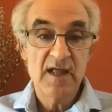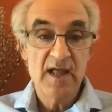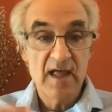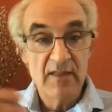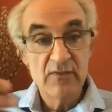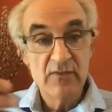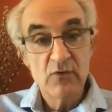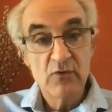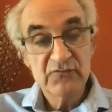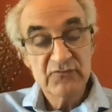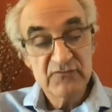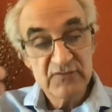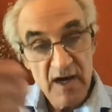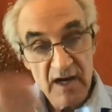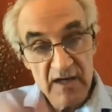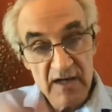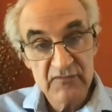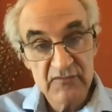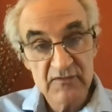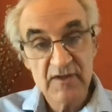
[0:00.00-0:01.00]
And those
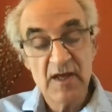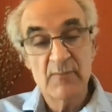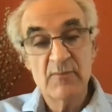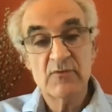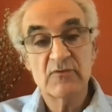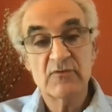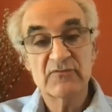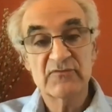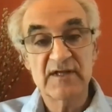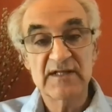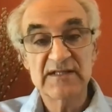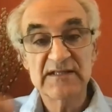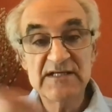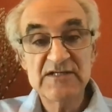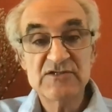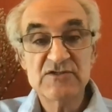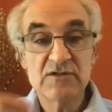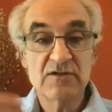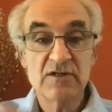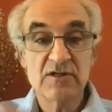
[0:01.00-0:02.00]
toxic chemicals they
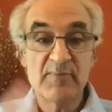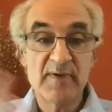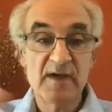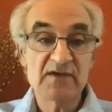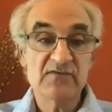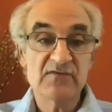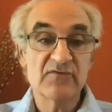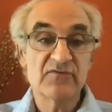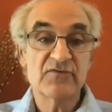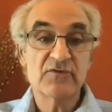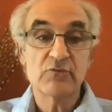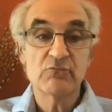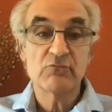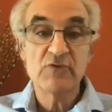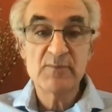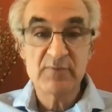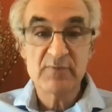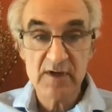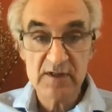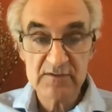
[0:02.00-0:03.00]
leach into the patients, they're
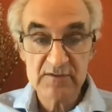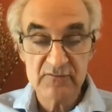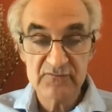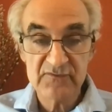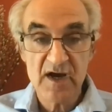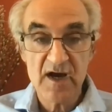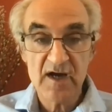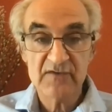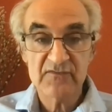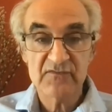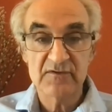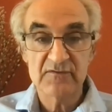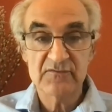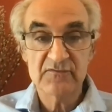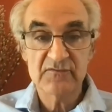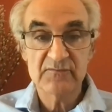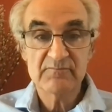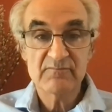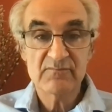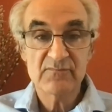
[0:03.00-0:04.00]
reproductive
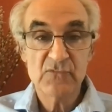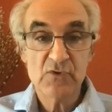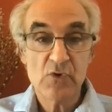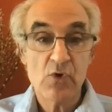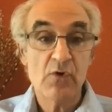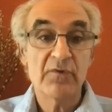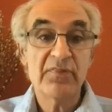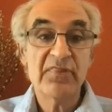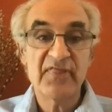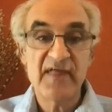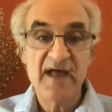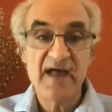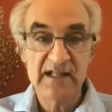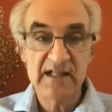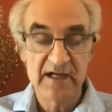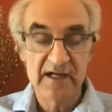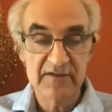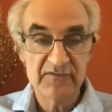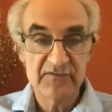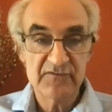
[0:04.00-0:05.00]
toxins called
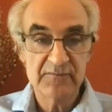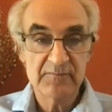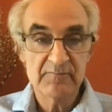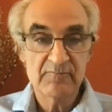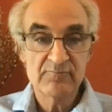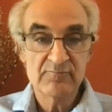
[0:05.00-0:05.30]
phthalates.